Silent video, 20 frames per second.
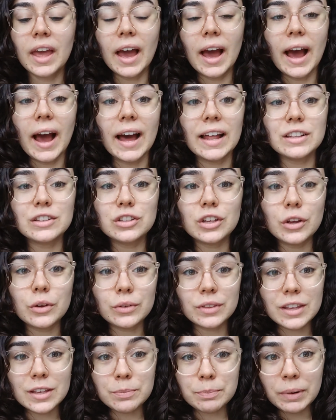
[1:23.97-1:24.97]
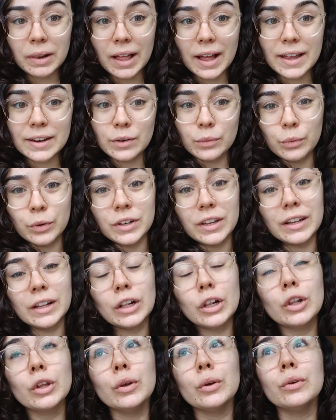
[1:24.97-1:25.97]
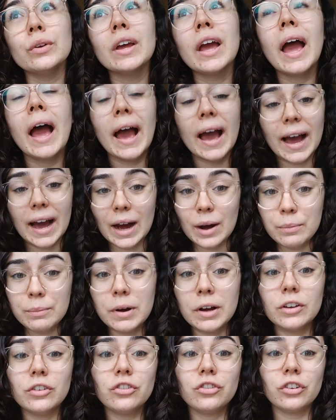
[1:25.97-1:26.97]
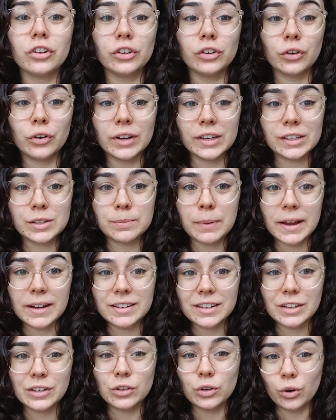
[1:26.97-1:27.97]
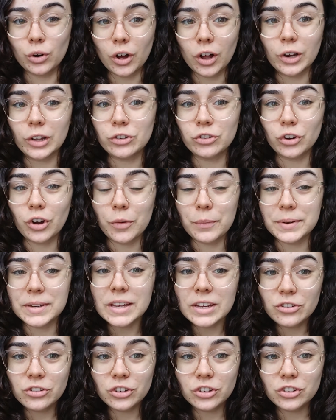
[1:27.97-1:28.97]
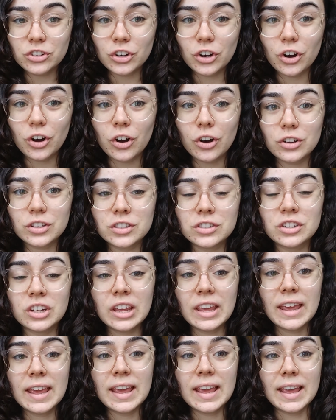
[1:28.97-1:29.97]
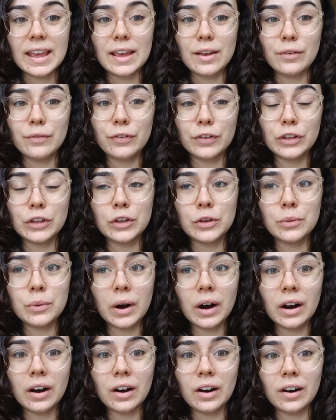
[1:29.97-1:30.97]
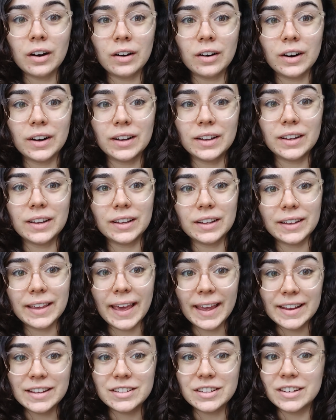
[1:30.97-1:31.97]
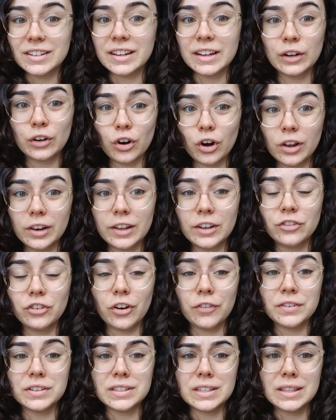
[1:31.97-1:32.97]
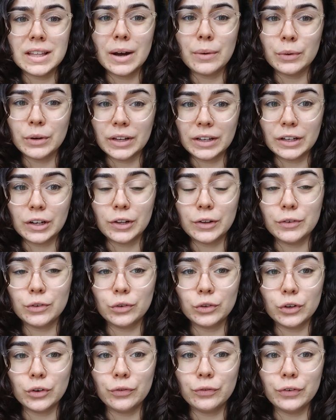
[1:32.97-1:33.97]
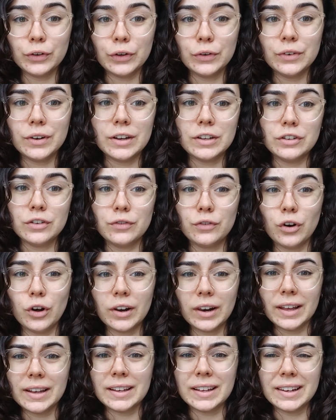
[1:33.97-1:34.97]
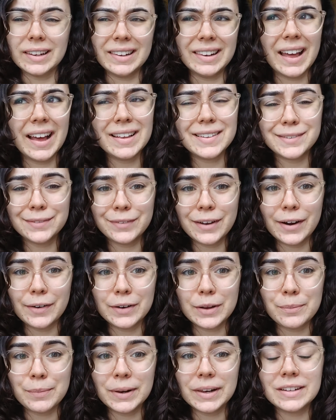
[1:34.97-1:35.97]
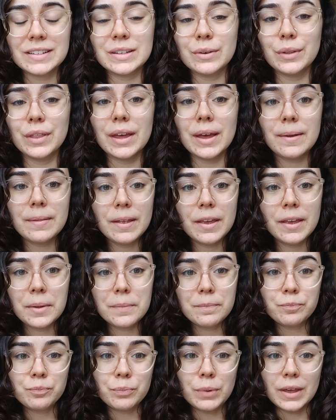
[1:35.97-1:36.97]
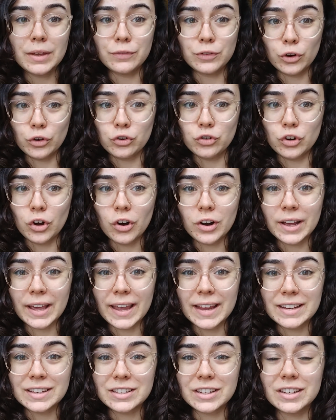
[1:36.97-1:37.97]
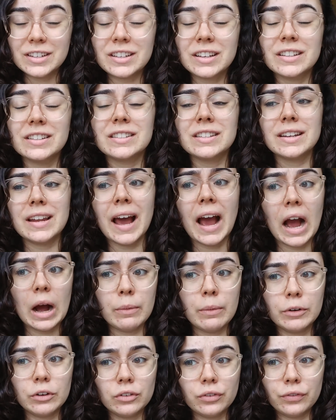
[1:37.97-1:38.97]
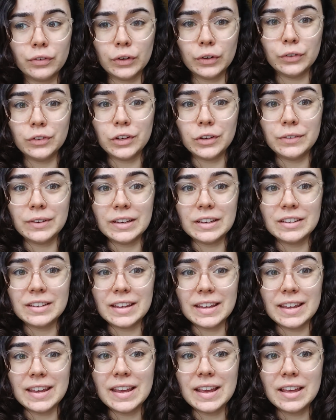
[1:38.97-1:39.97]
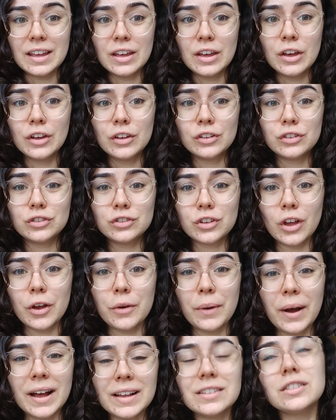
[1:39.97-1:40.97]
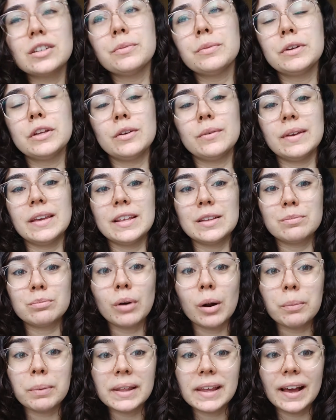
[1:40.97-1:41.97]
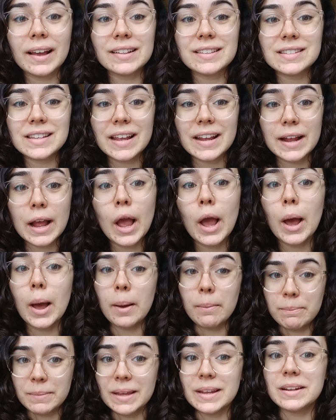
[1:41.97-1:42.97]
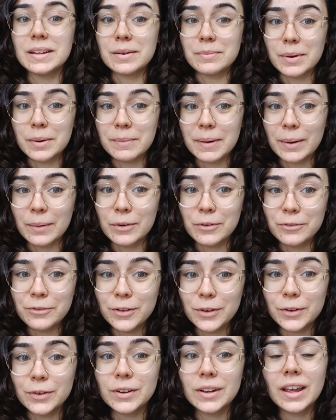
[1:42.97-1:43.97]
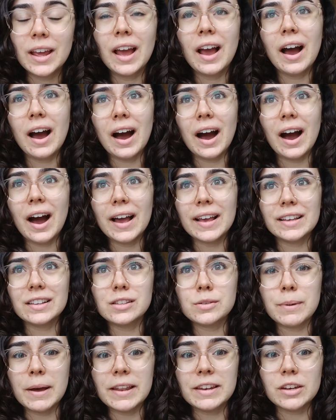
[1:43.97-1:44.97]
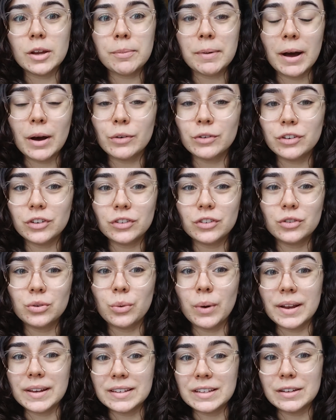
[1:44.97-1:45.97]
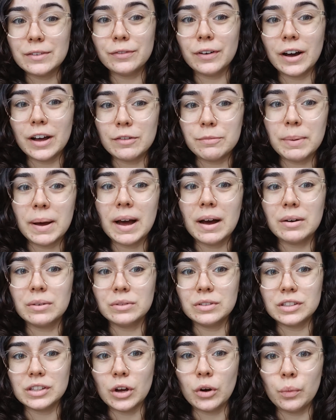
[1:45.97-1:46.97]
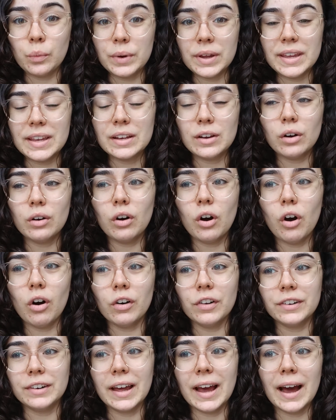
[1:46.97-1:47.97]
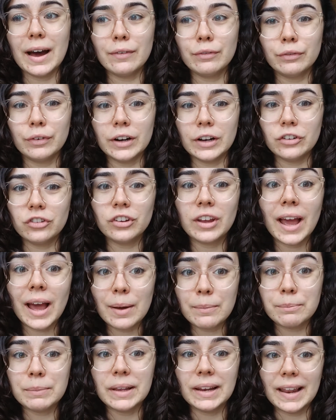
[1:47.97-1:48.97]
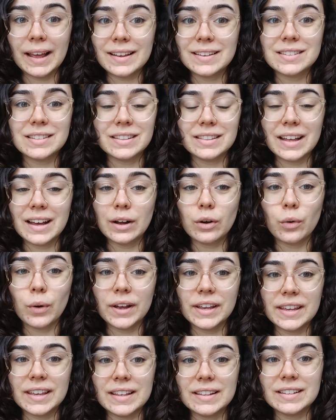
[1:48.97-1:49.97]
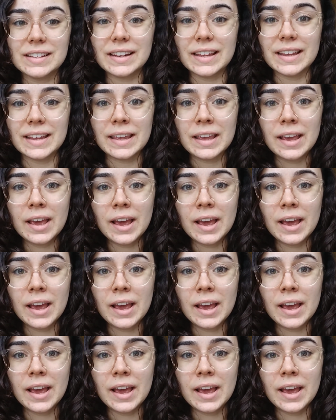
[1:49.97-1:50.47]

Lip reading: And so this plan would include how much you're expecting your college accommodation to cost. If you are catered in college, obviously that would include all your food and you've got less variability with it. But if you're not catered, consider how much food you need to eat. So as someone who eats probably, I'd say, a medium amount of food, I spend about £25 a week on average. Can be less than that quite easily,